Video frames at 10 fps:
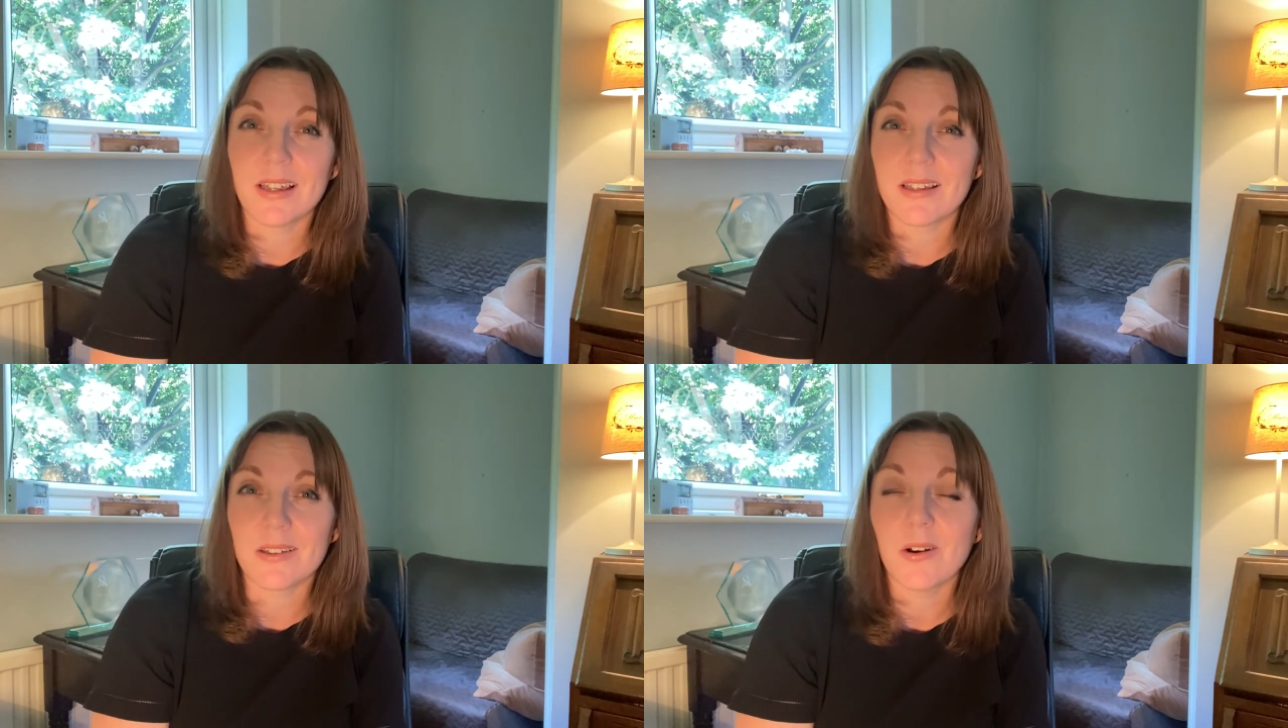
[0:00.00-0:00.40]

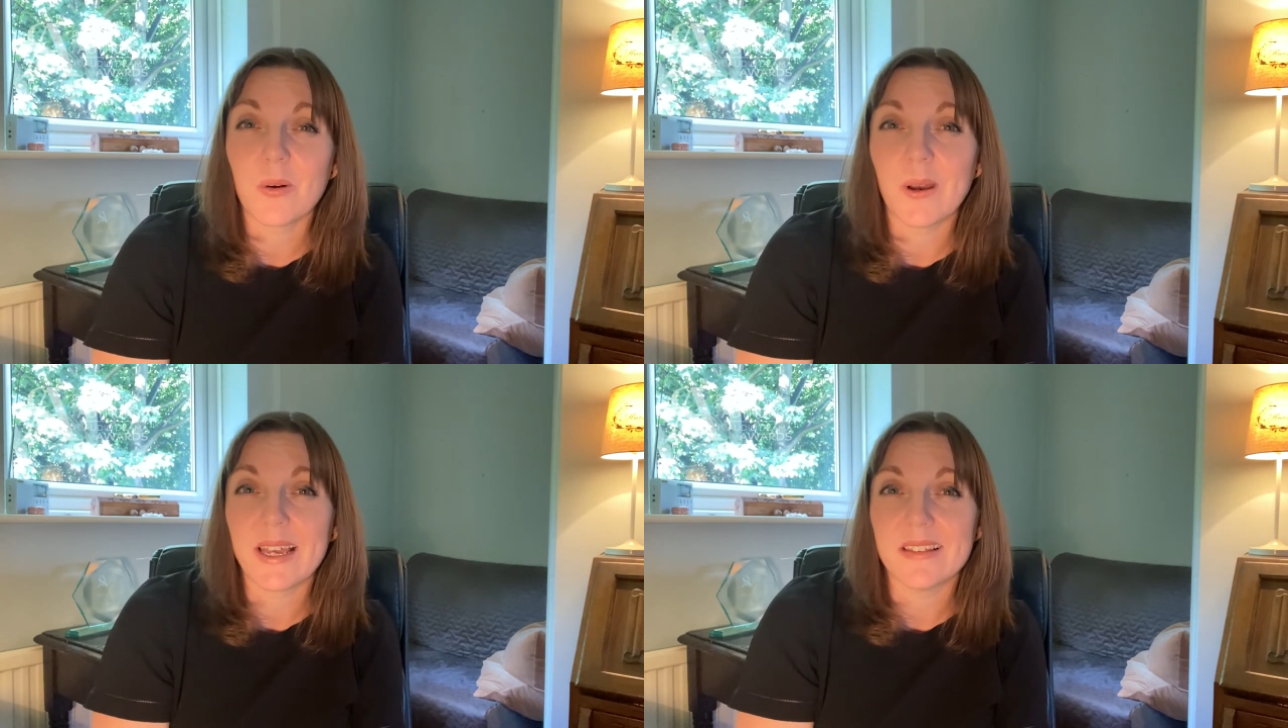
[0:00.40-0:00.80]
and I'd
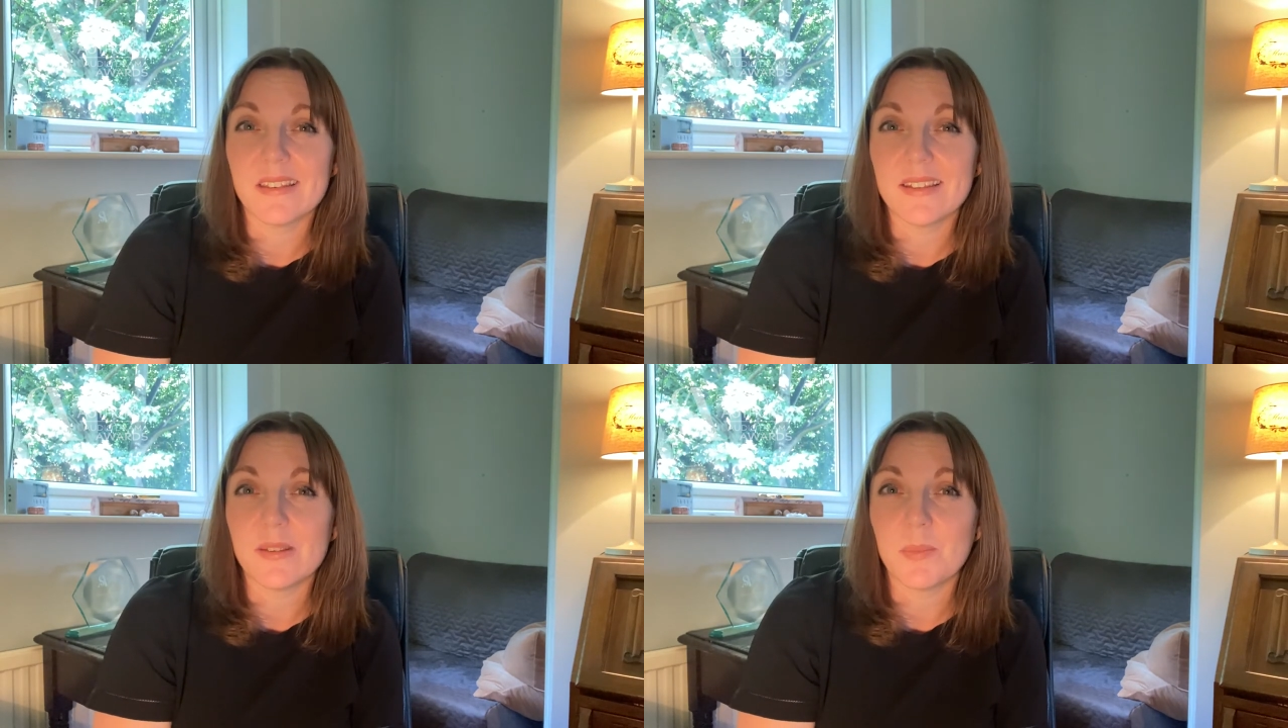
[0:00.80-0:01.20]
not quite
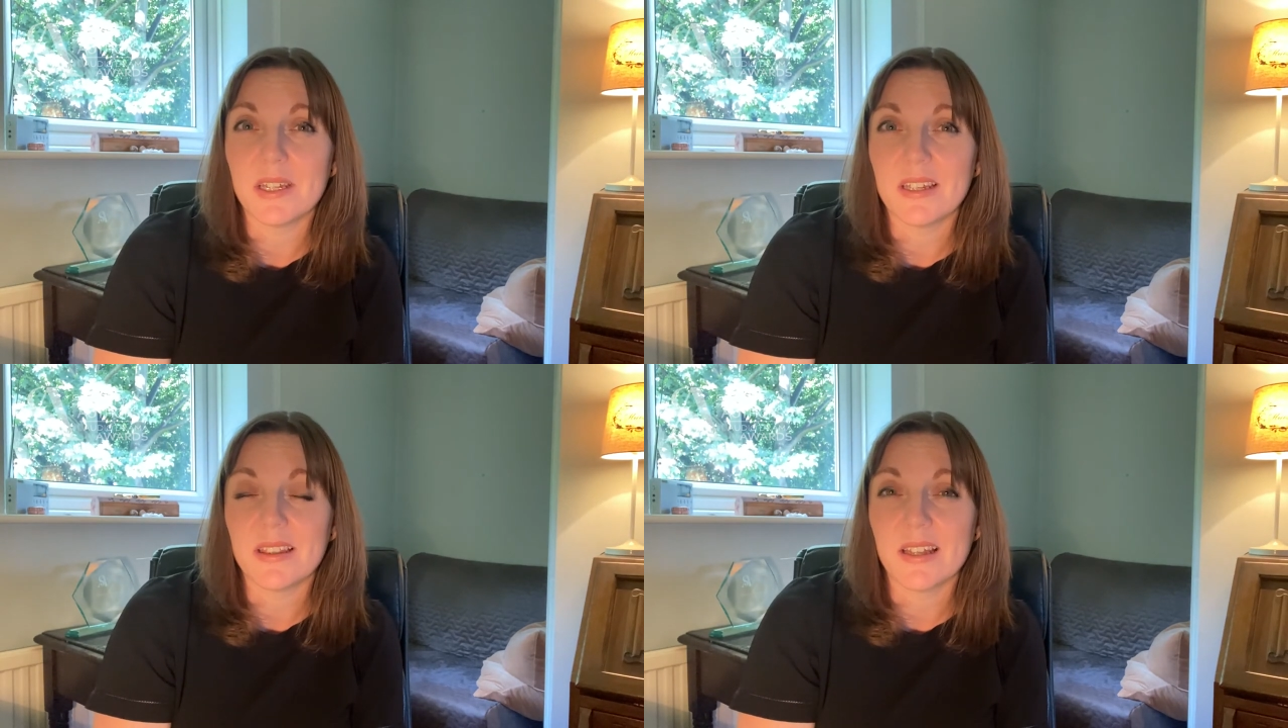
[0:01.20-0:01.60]

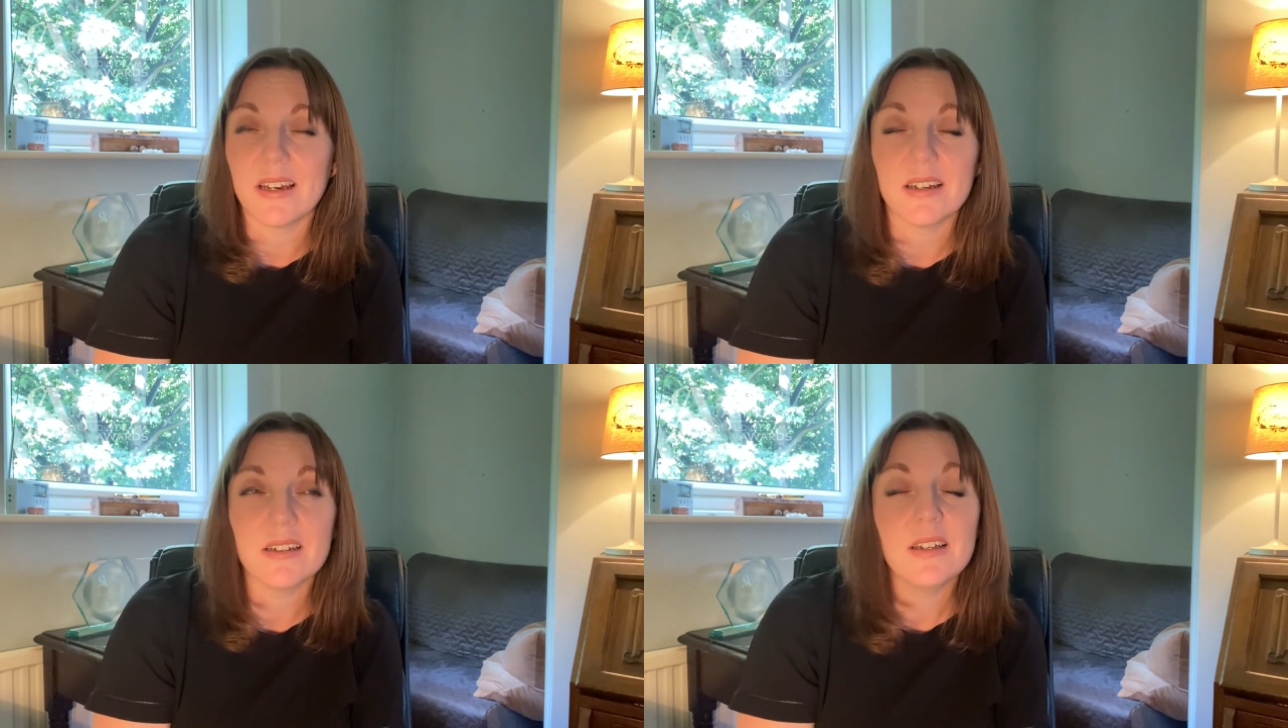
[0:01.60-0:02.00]
anticipated
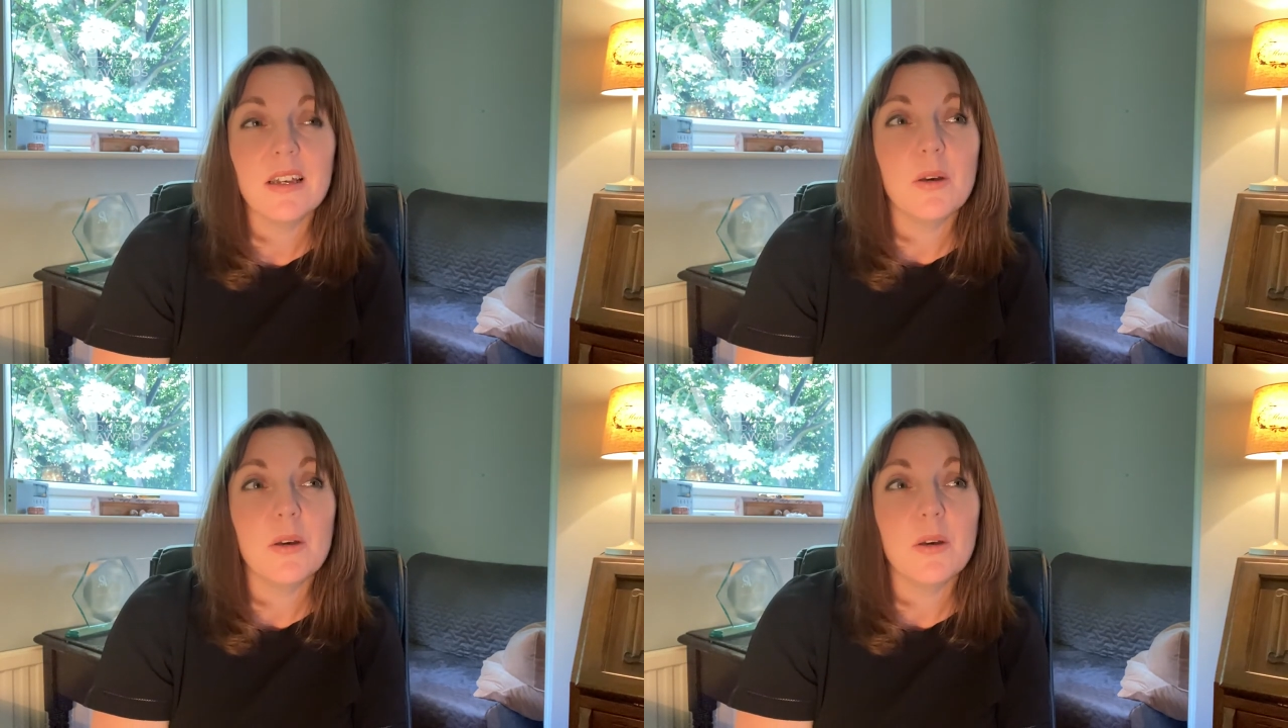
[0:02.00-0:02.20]
that.